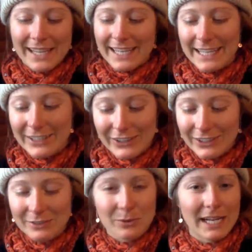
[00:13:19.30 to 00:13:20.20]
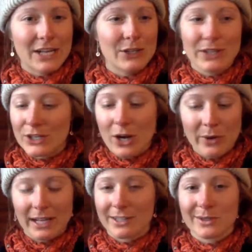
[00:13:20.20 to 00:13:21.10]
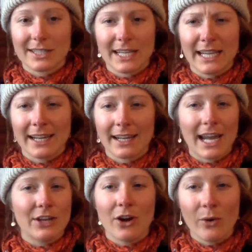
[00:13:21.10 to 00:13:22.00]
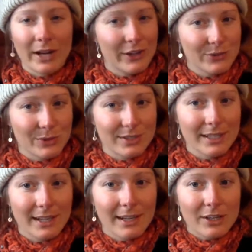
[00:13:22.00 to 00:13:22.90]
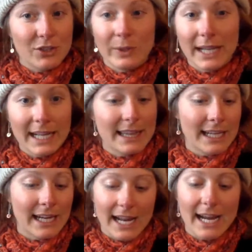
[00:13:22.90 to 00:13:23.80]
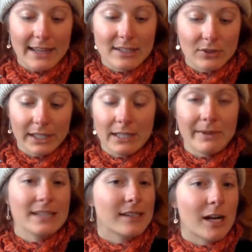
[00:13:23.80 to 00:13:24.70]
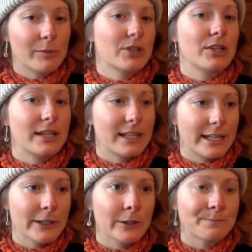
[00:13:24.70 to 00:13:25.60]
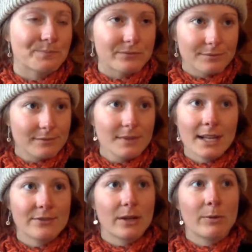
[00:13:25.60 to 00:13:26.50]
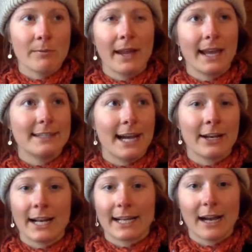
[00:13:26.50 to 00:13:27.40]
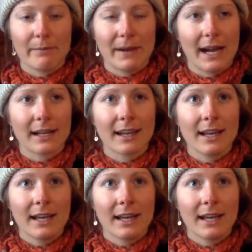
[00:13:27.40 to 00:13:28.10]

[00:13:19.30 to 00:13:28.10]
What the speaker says: to heal when I knew that no one else was skiing and no one else was doing anything. And I had this really amazing opportunity to heal. And so I put my head down and I got back.